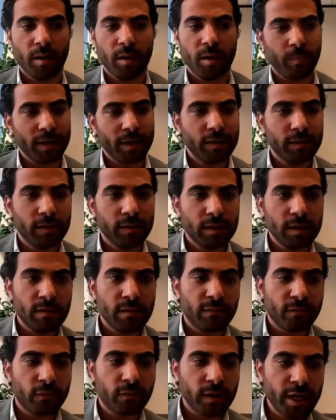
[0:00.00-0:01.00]
But
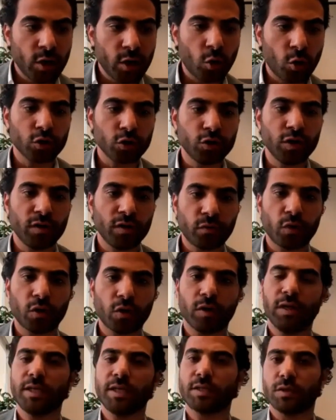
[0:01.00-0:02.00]
in order for
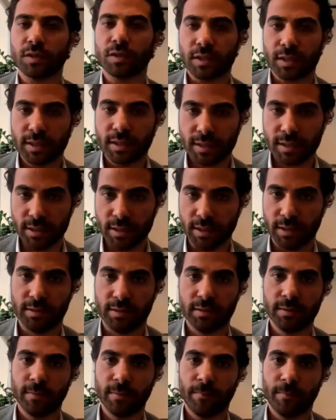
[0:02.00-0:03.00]
these to succeed,
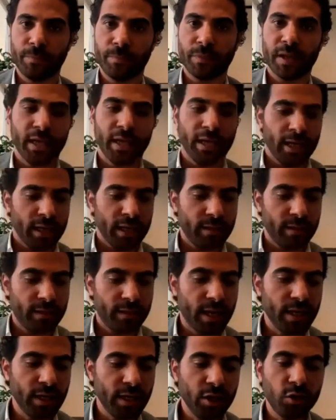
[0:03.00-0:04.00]

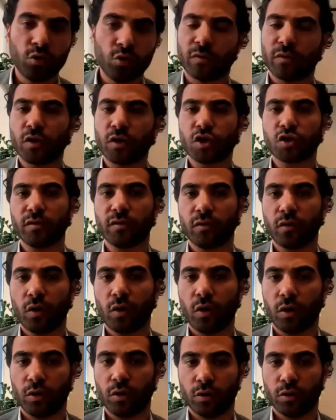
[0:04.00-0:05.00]
they need to, first of
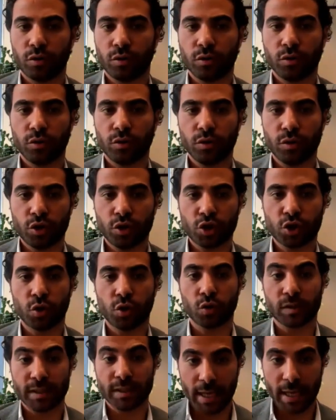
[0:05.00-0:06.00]
all, show
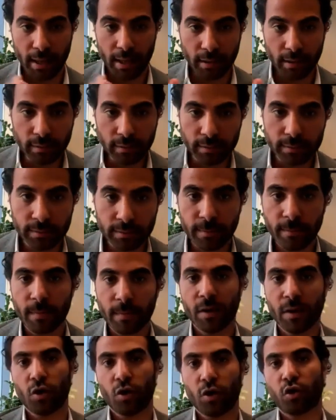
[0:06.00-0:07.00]
scale,
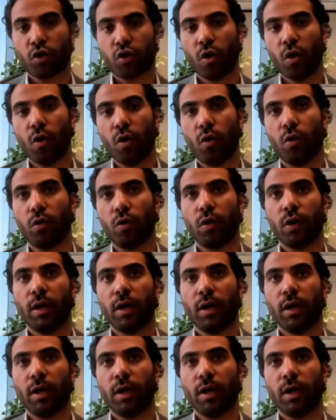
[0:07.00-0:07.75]
show